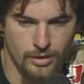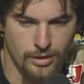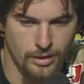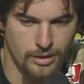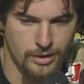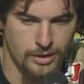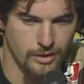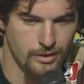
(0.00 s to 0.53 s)

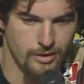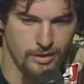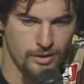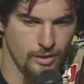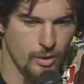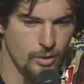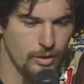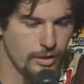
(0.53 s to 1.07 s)
it's just
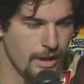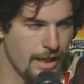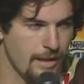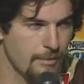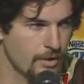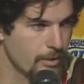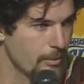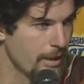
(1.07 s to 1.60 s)
this whole
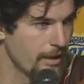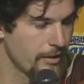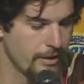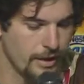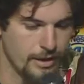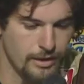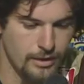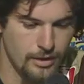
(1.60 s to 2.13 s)
game is about
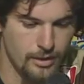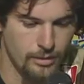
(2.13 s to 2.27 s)
that.